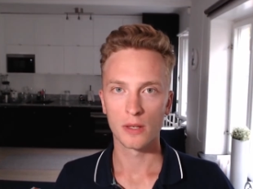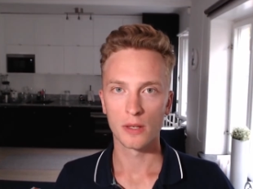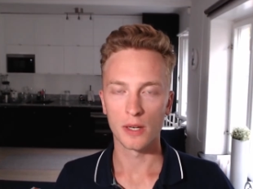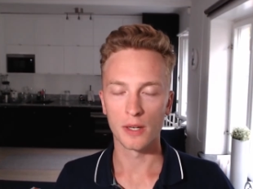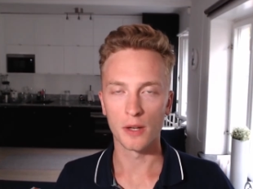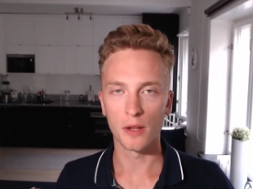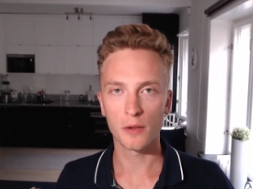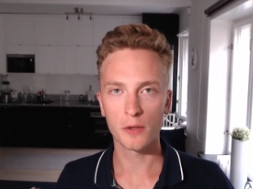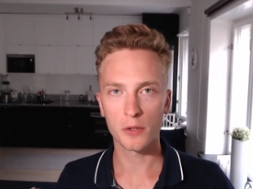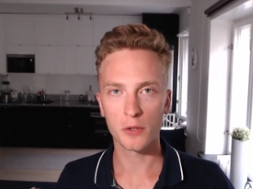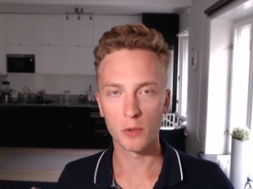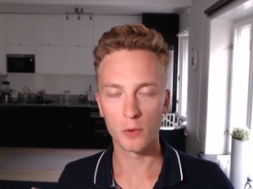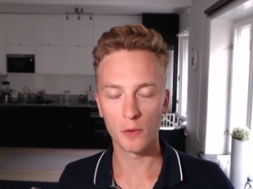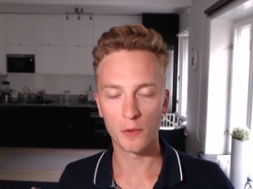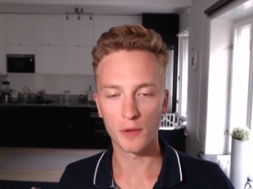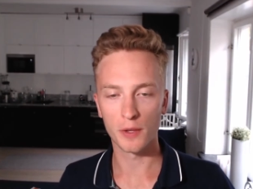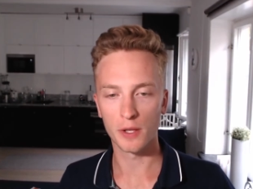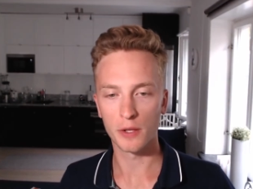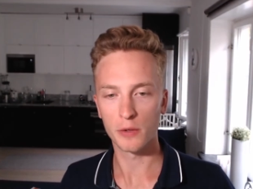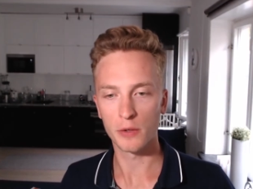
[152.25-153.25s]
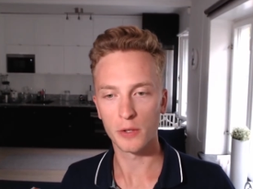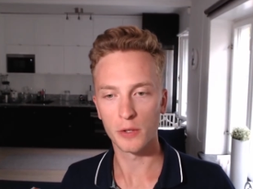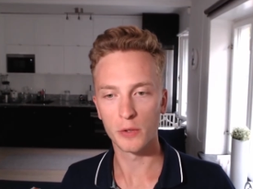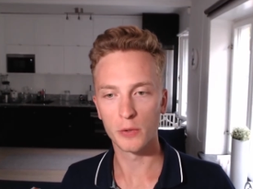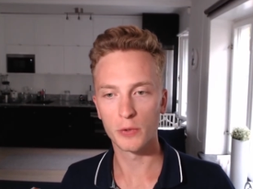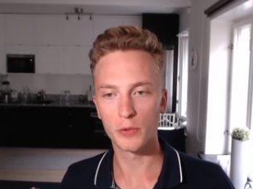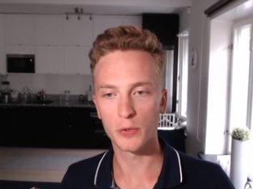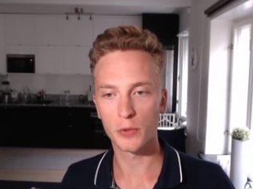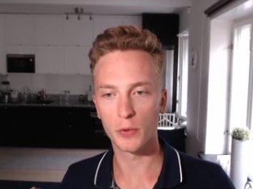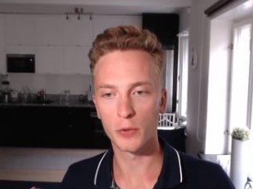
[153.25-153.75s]
another cool thing that you can
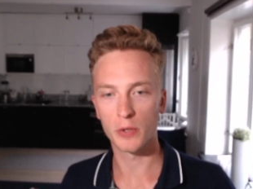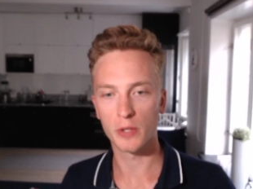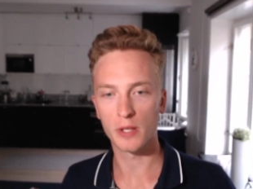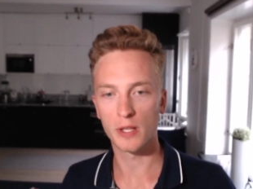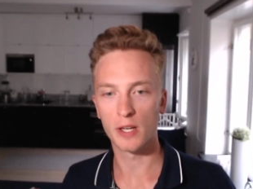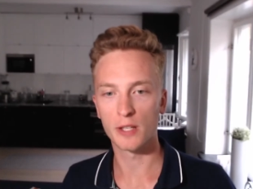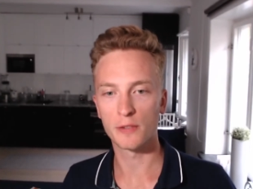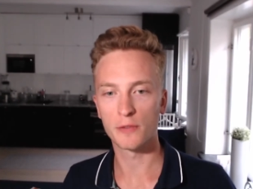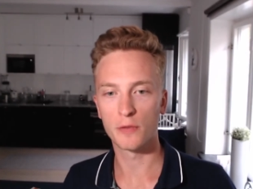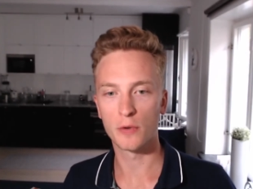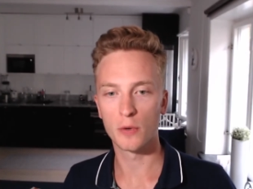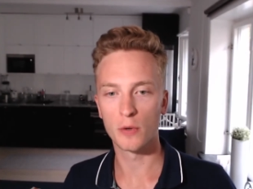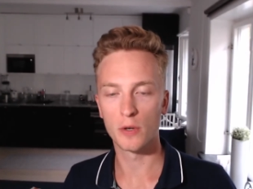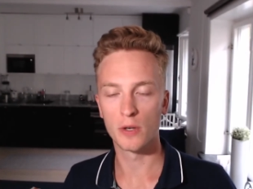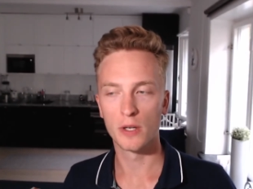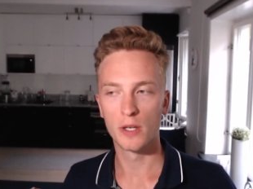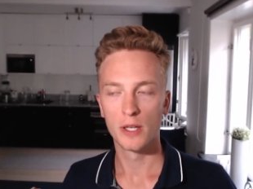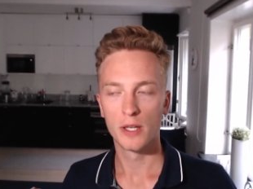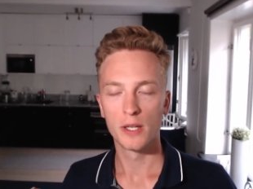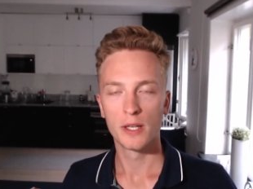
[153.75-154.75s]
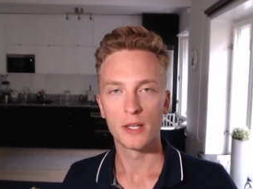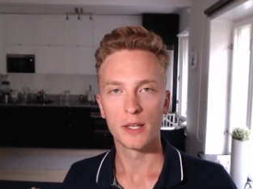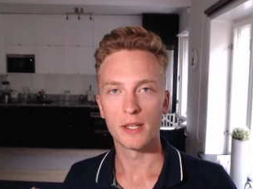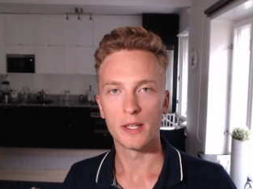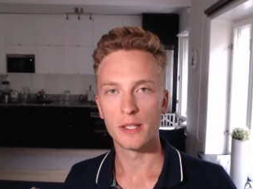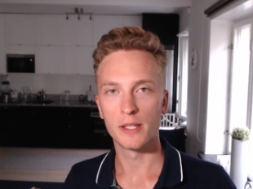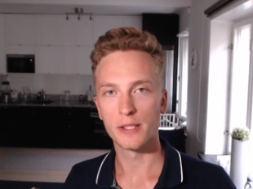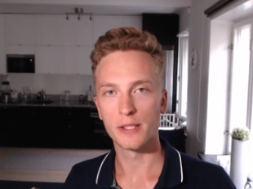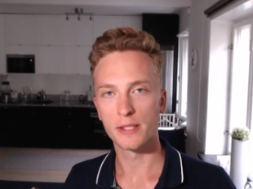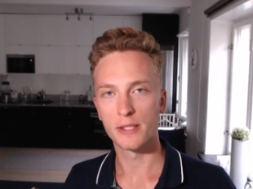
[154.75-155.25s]
use Oraclize for
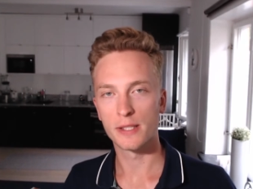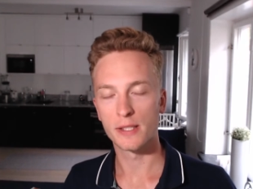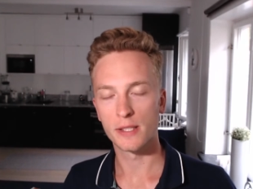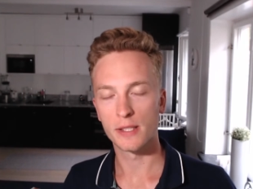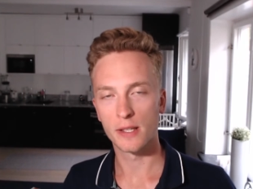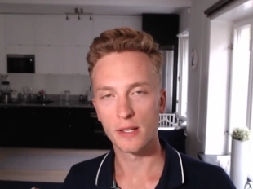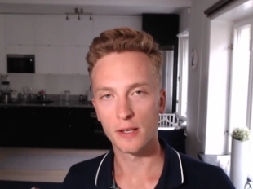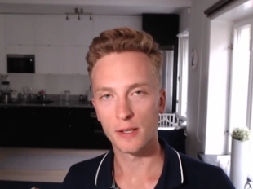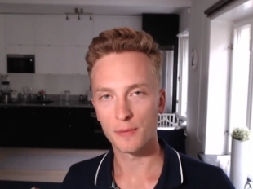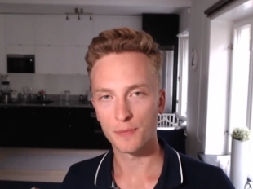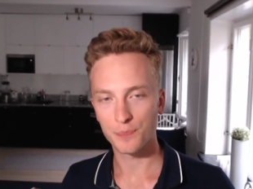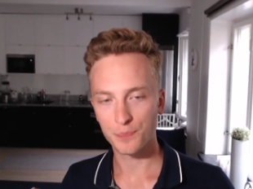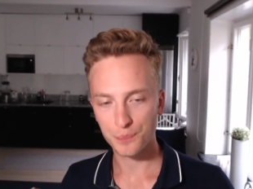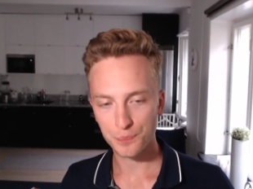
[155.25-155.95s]
is uh,